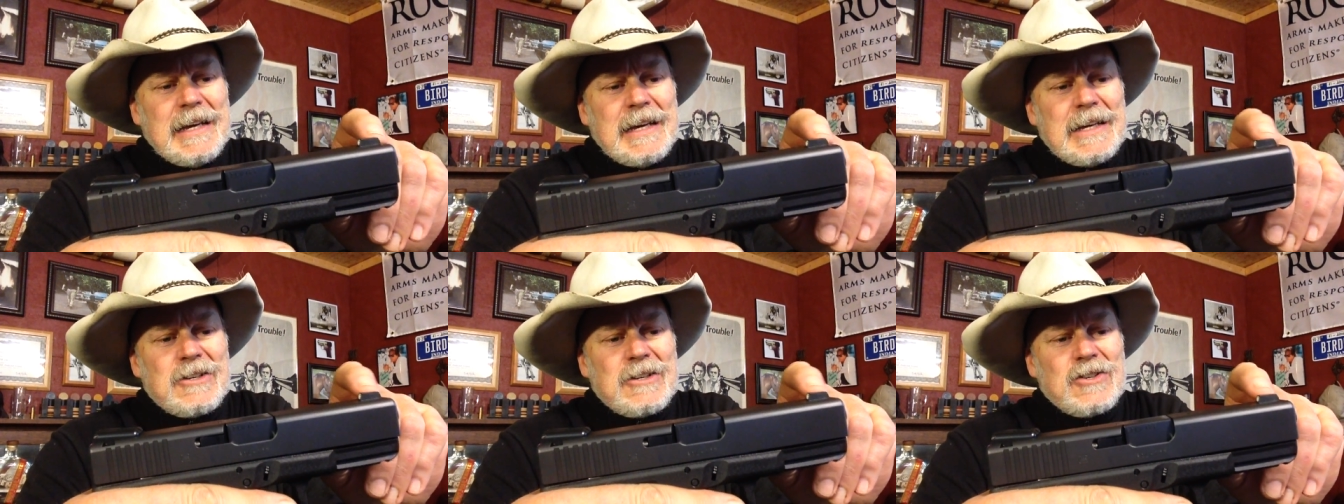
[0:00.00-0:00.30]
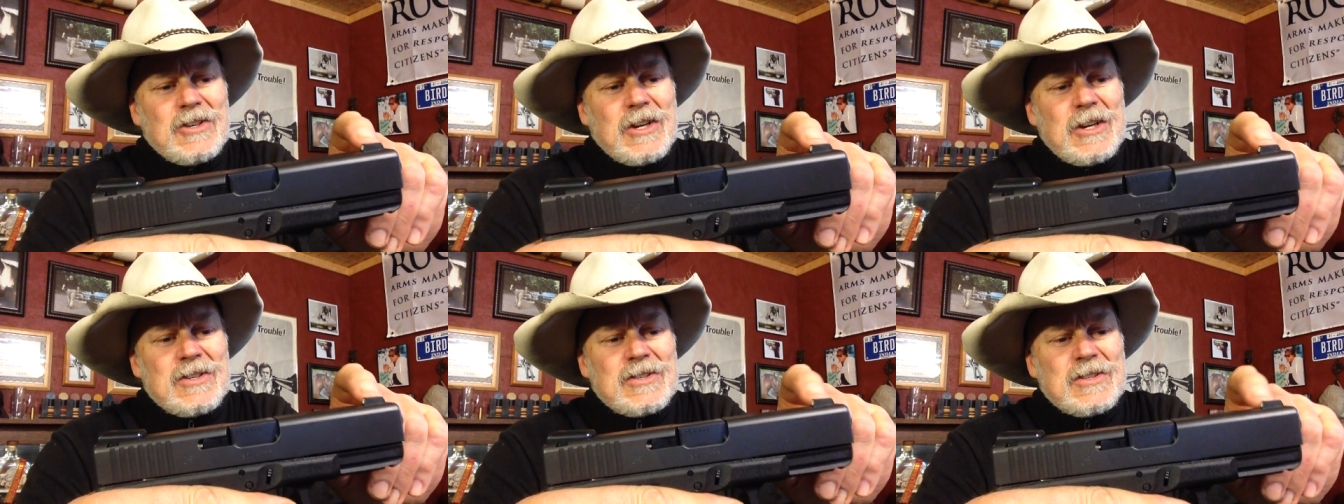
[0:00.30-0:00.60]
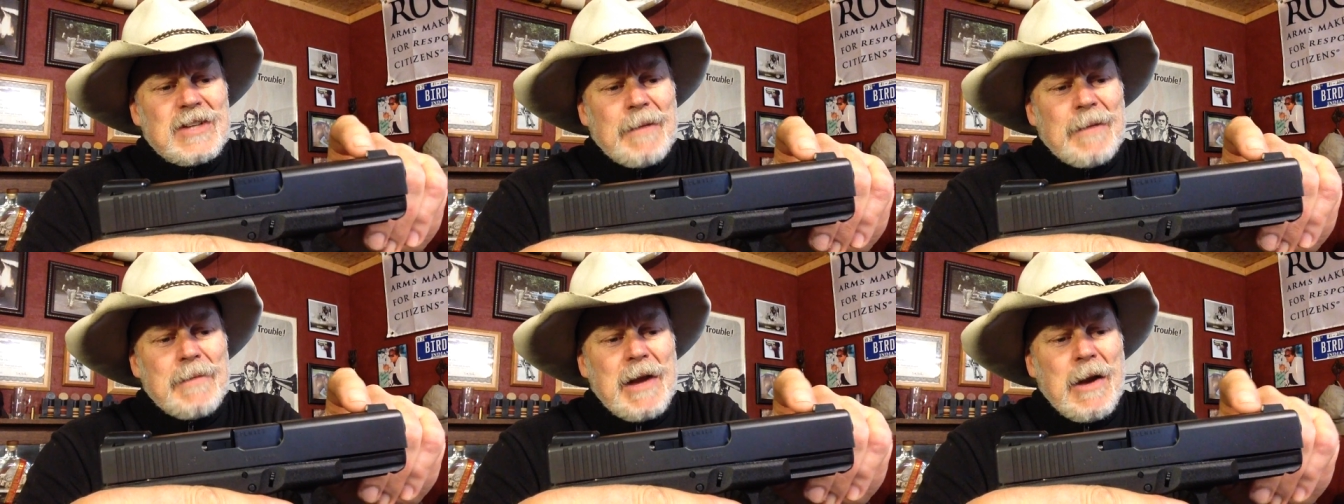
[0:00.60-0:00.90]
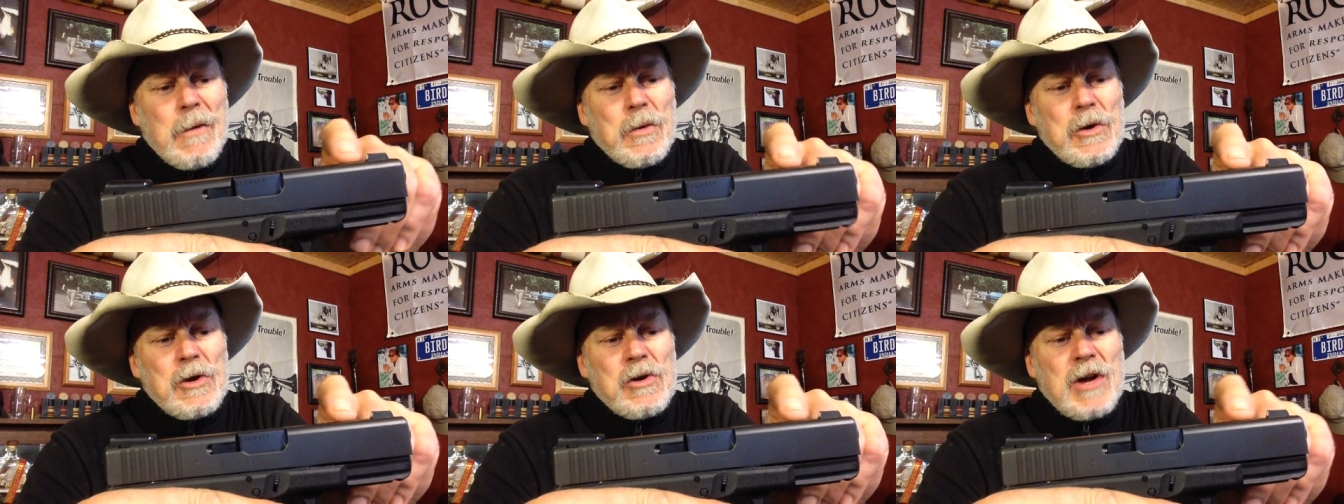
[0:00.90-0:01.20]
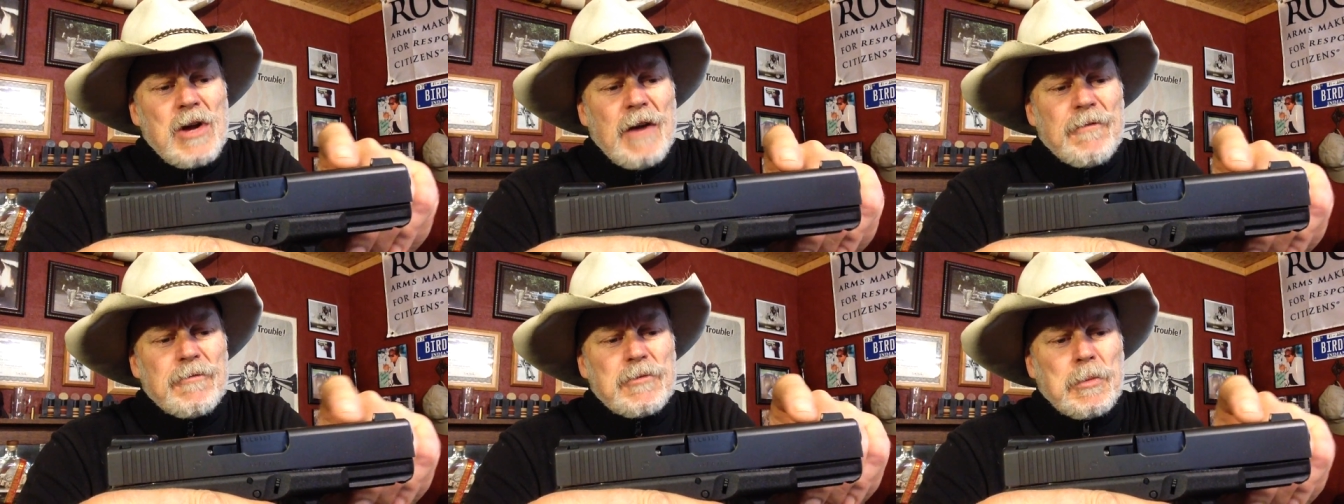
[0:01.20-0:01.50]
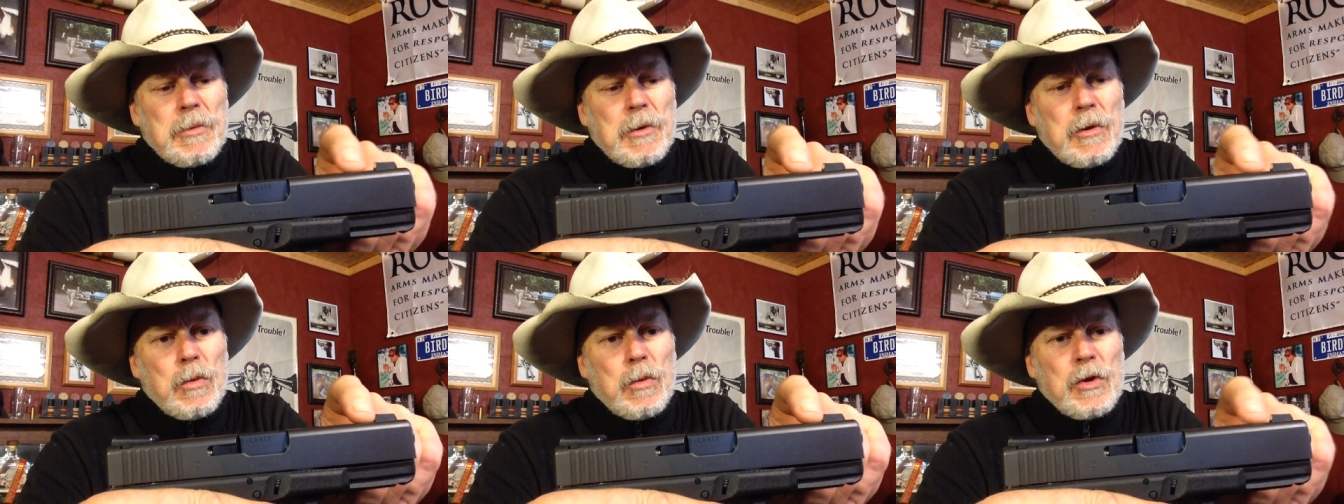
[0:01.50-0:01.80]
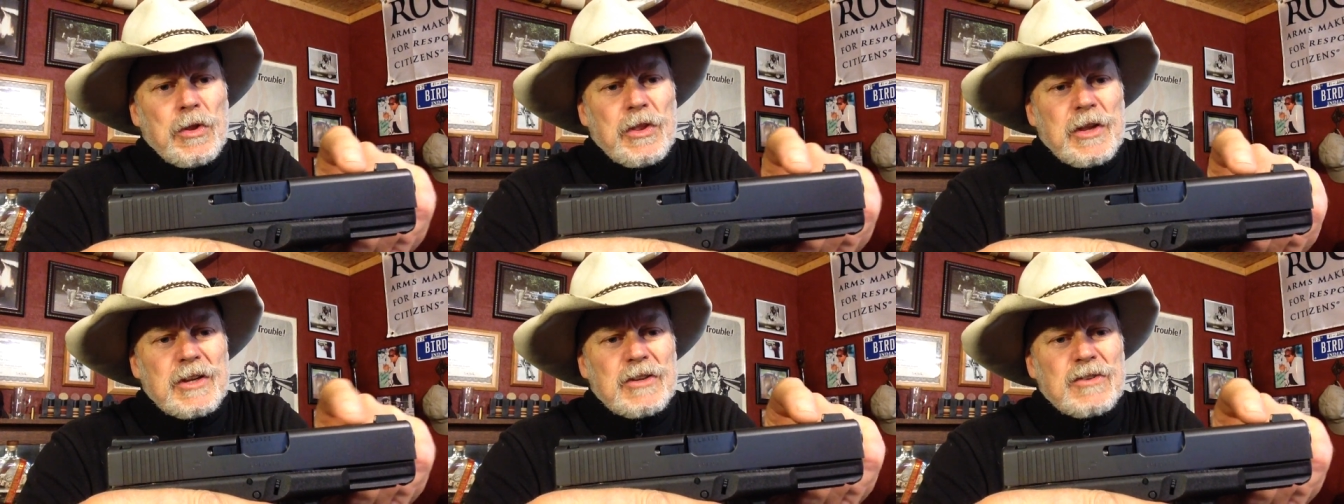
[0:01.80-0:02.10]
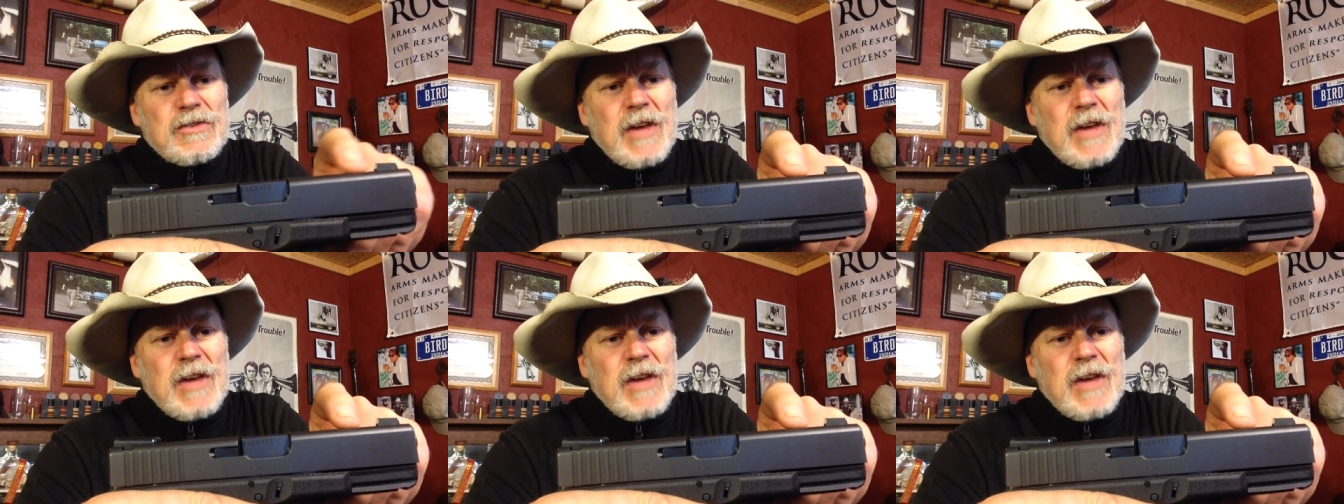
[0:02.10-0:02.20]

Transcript: it just, I'm not real comfortable with it.